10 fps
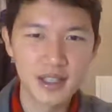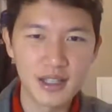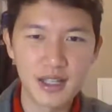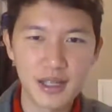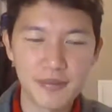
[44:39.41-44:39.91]

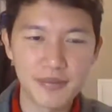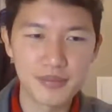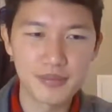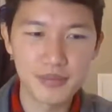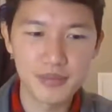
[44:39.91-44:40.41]

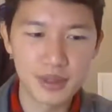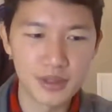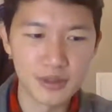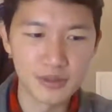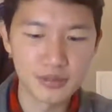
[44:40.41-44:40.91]
you
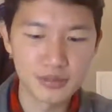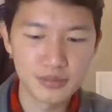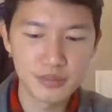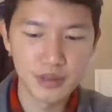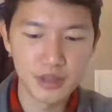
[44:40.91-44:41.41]
know,
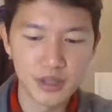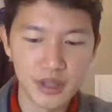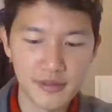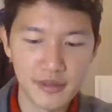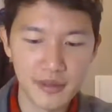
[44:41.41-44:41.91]
a
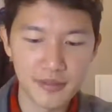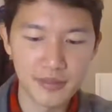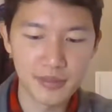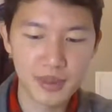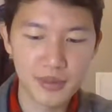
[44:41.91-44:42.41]
lot of
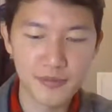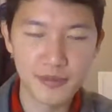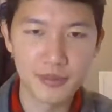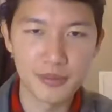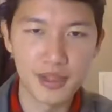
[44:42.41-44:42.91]
them come
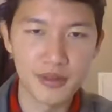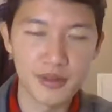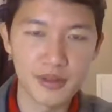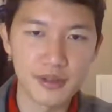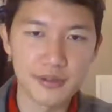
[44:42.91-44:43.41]
from like
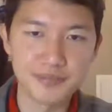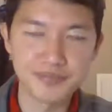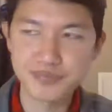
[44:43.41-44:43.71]
the